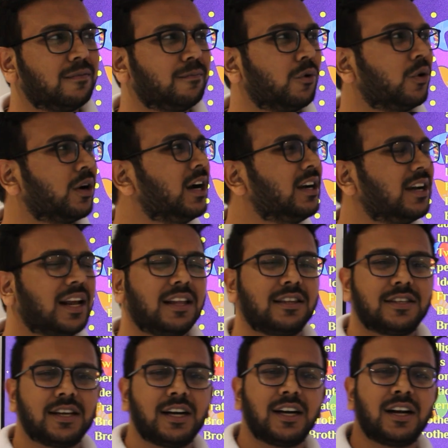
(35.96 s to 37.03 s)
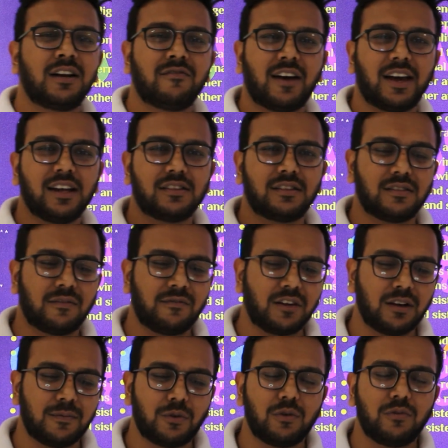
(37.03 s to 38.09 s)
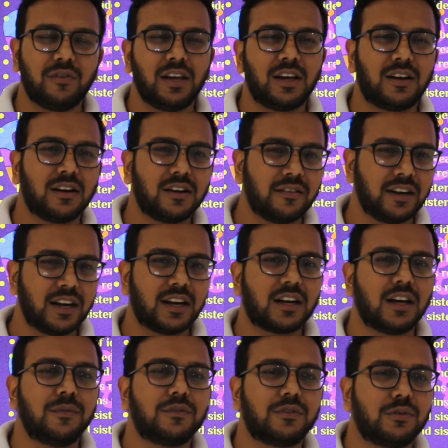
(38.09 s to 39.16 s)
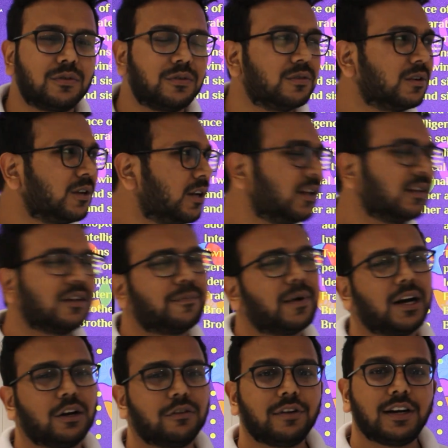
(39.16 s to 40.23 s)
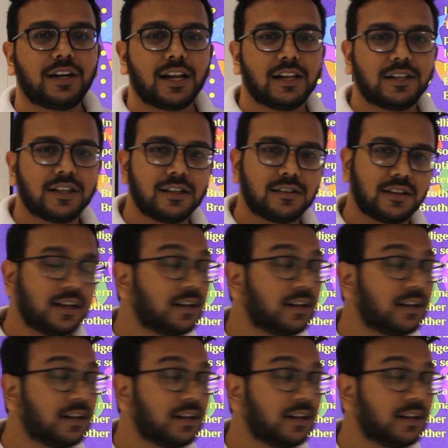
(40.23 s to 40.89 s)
more intelligent and why is someone more weaker when it comes to part of intelligence?